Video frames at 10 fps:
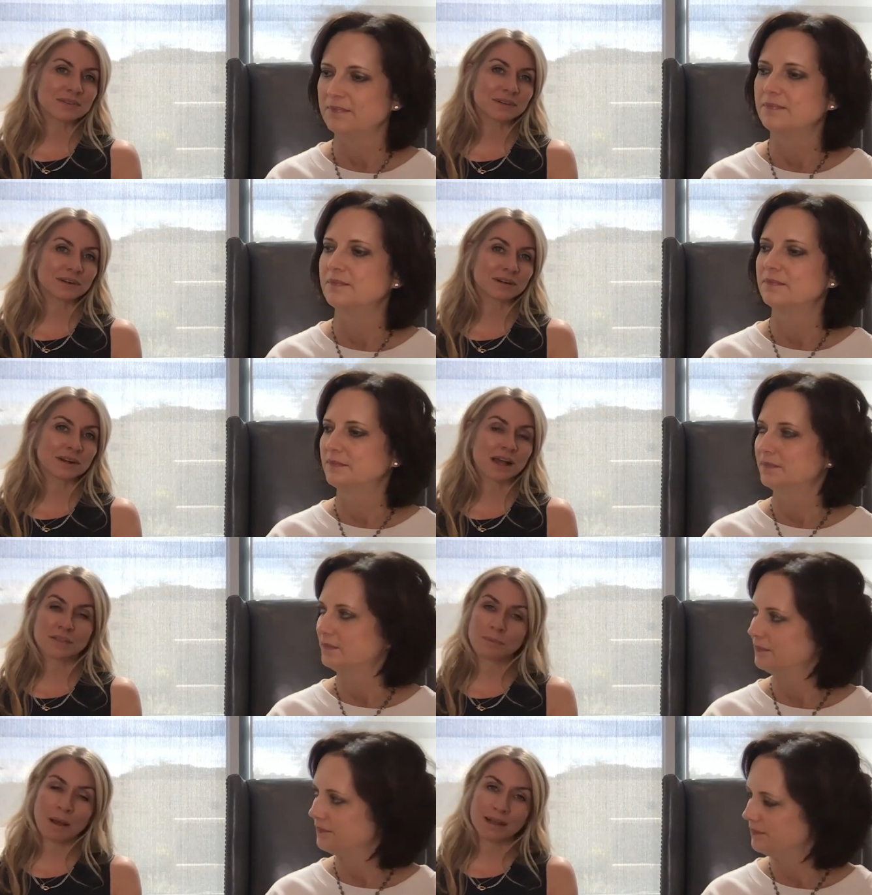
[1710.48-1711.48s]
Speaker 1: for
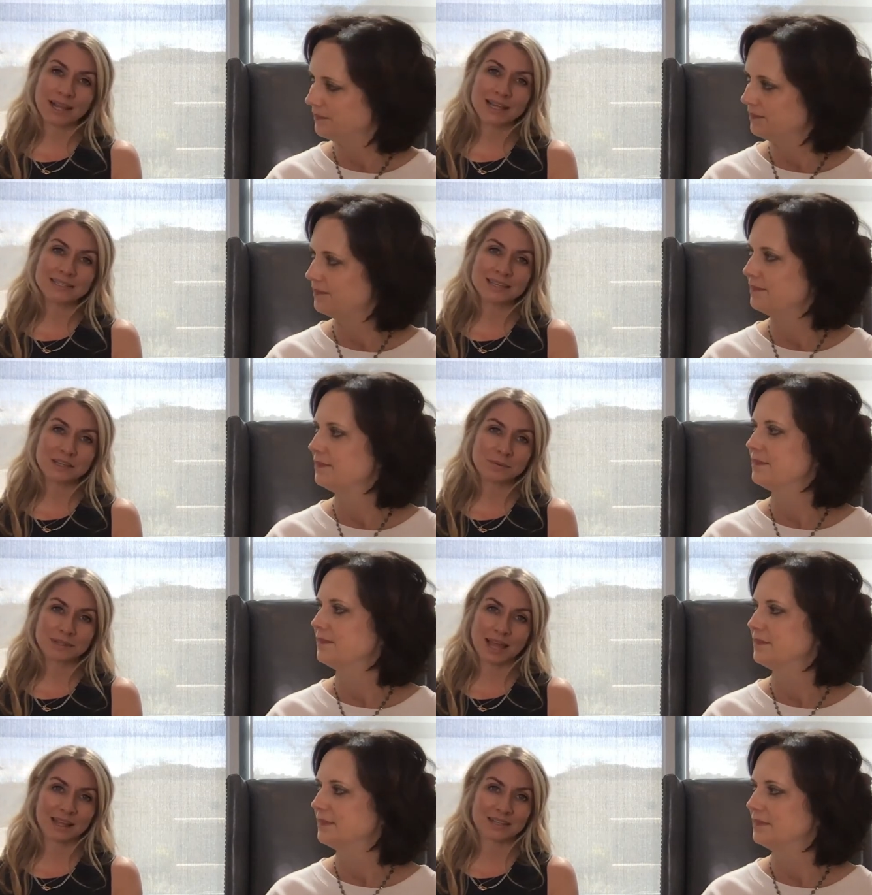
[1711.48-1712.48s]
other podcasts that you
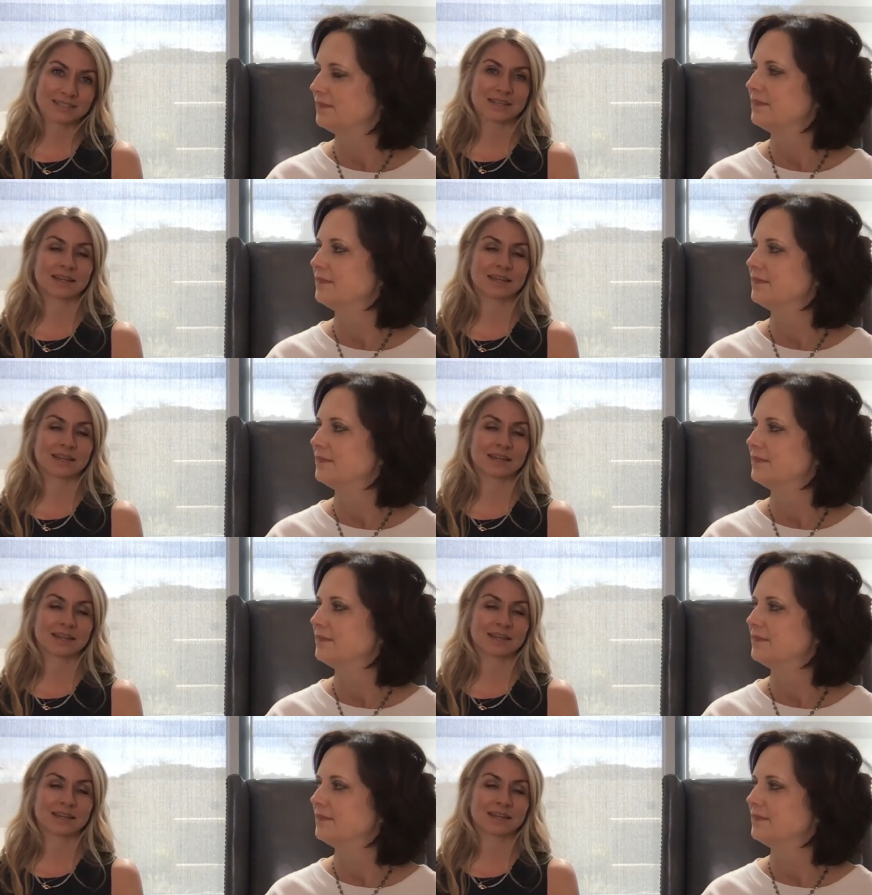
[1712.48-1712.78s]
would like us to